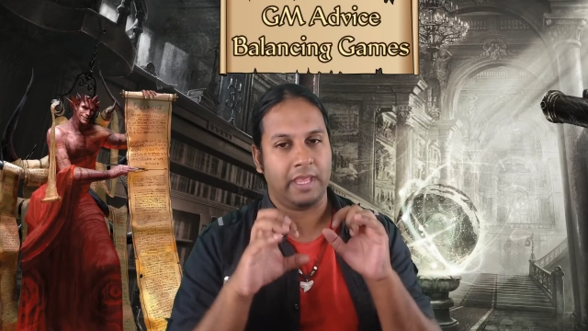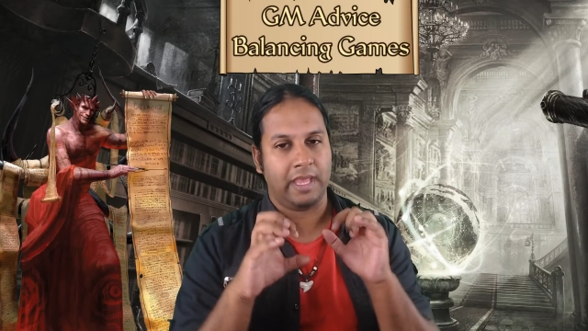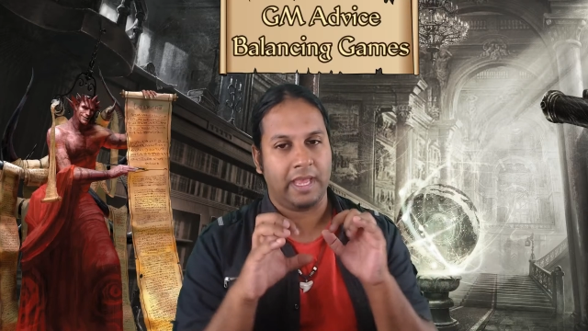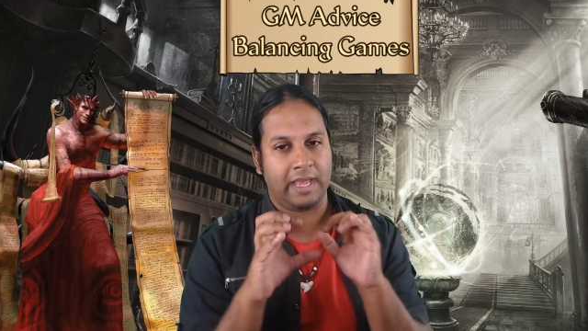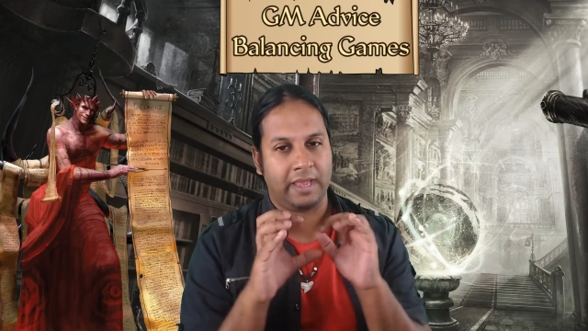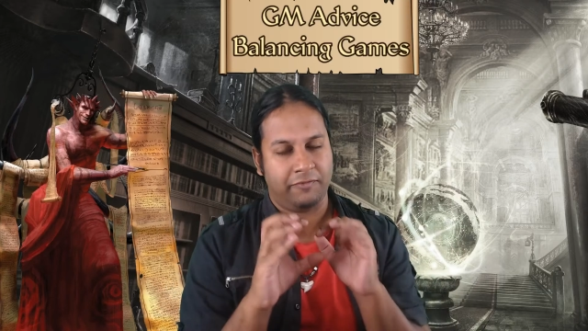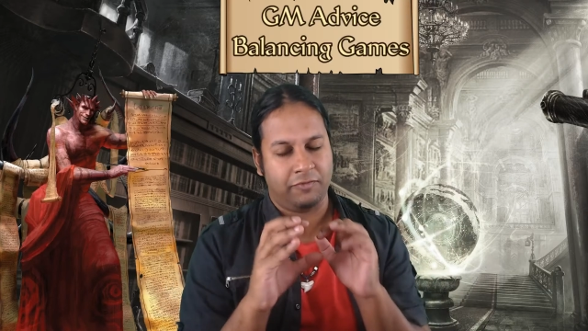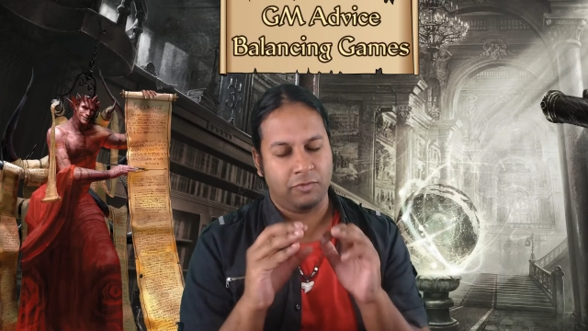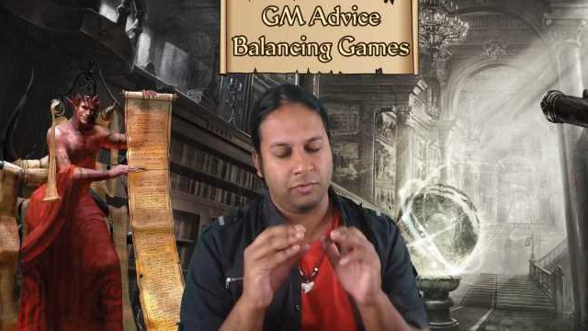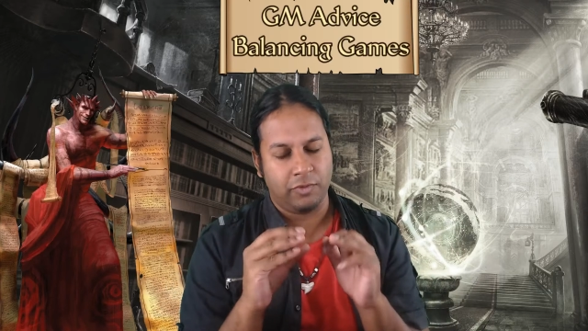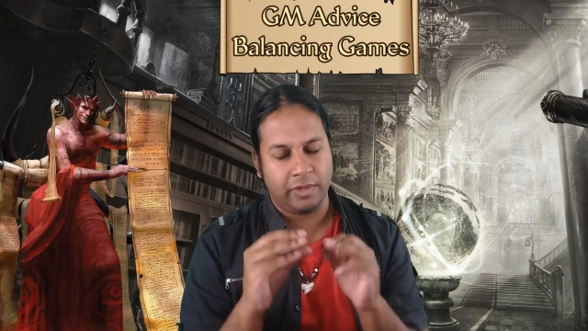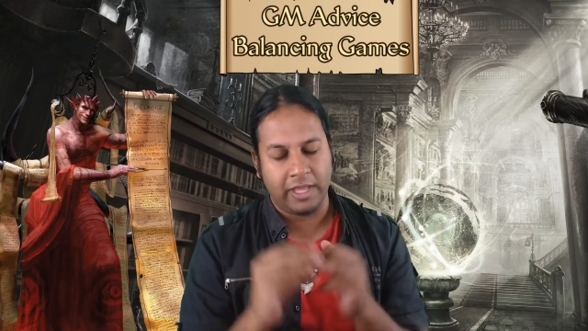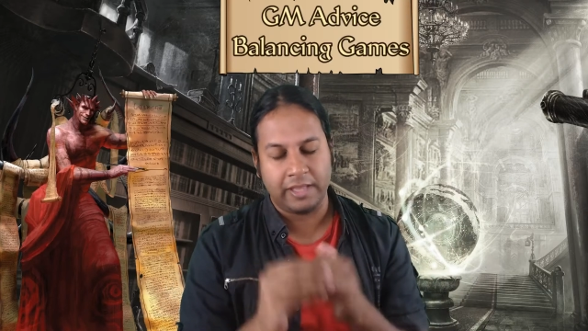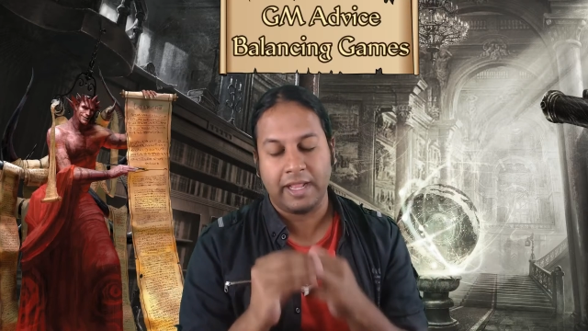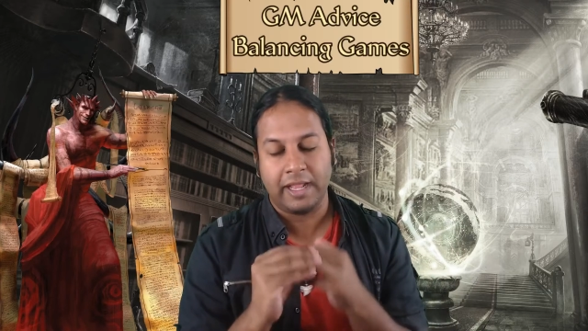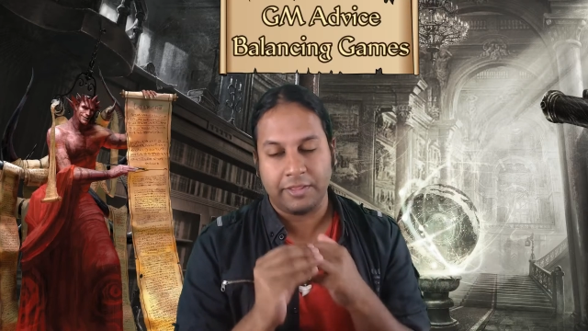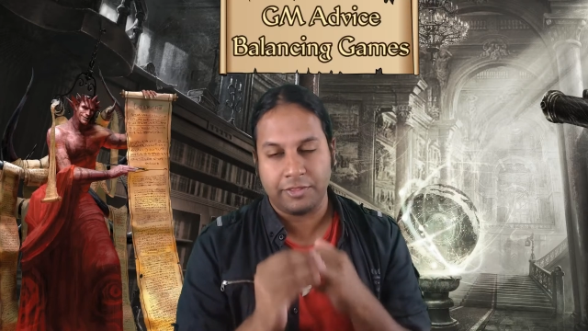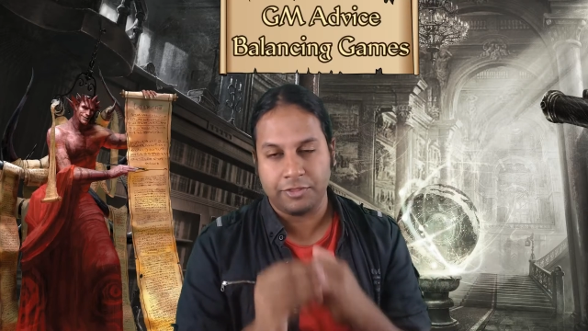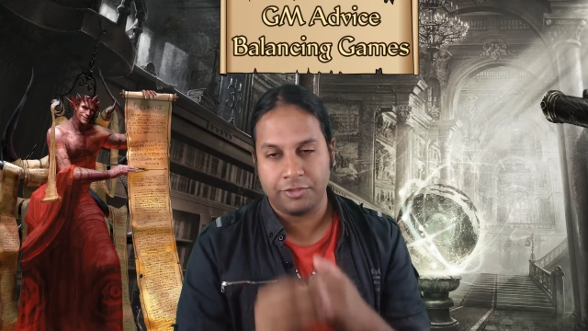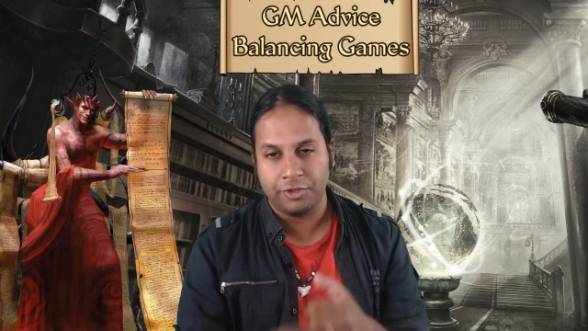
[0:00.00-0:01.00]
if you get
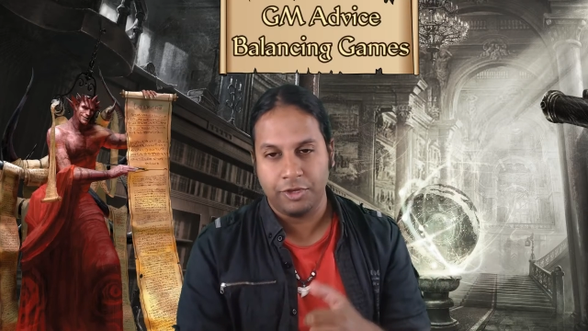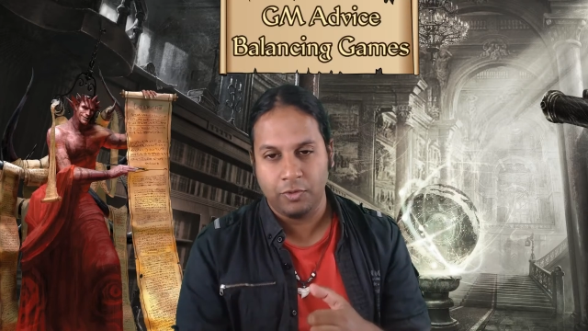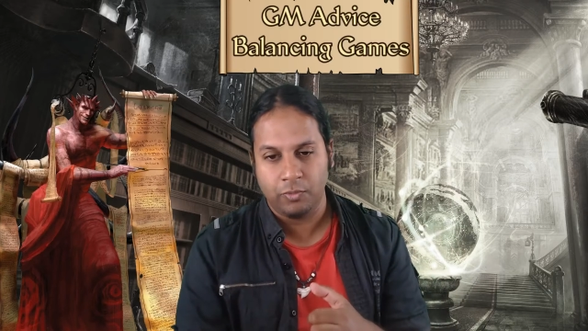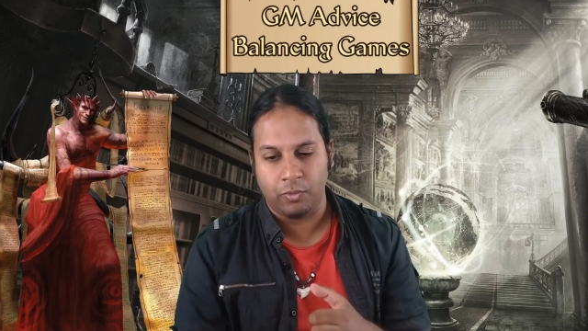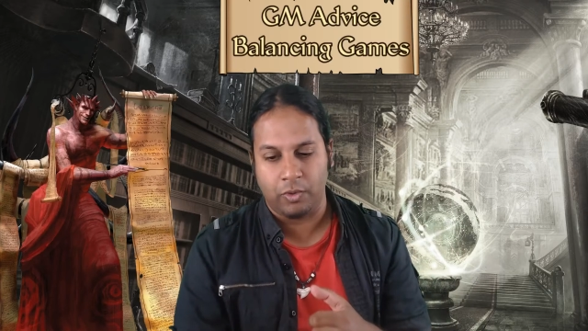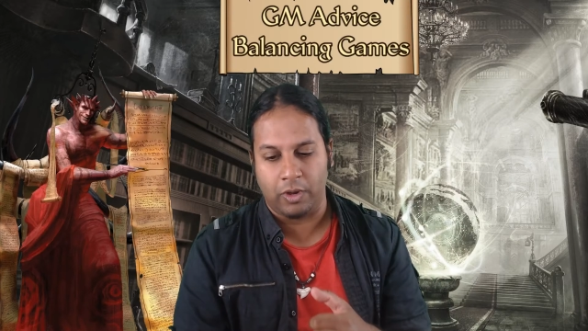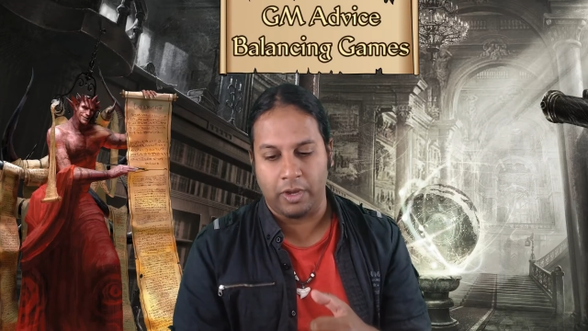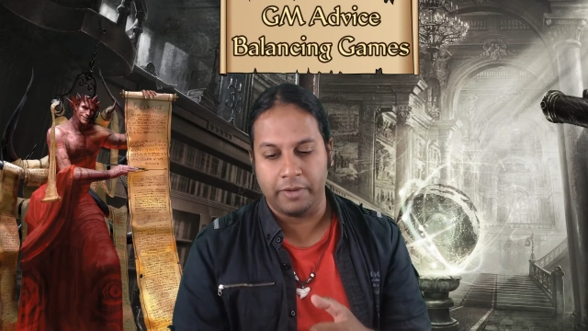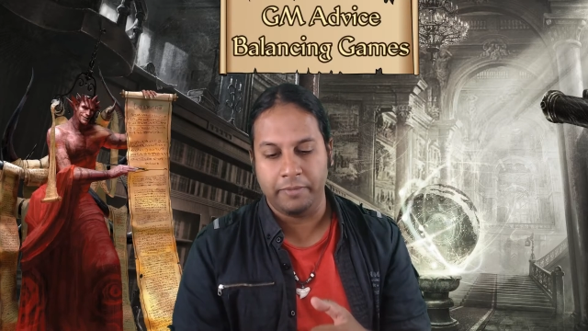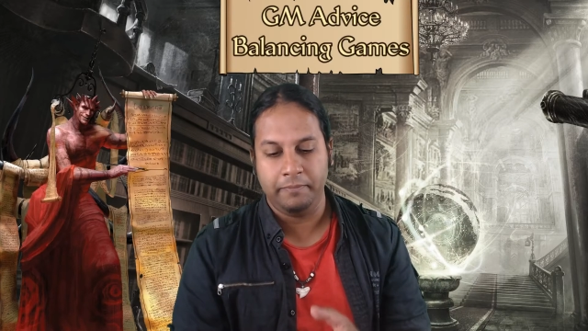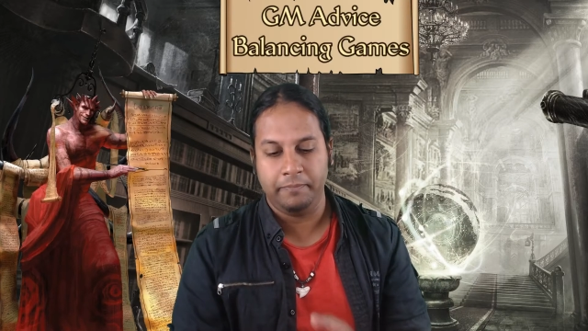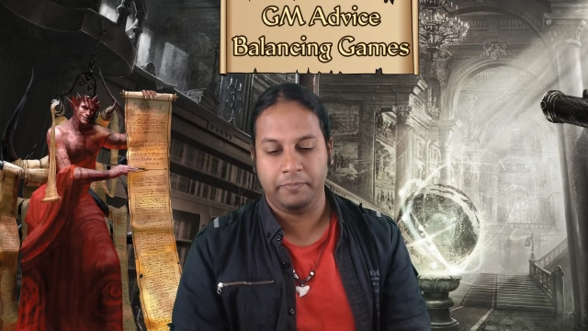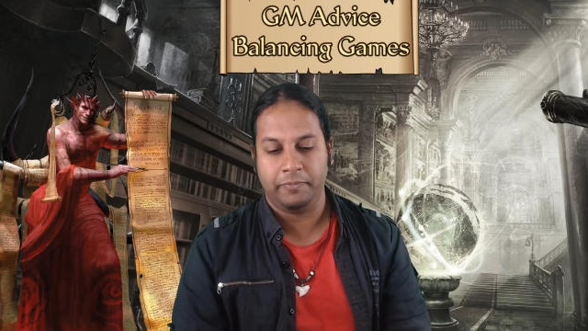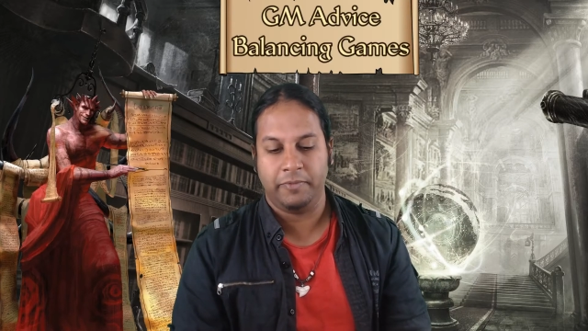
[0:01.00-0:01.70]
that third one,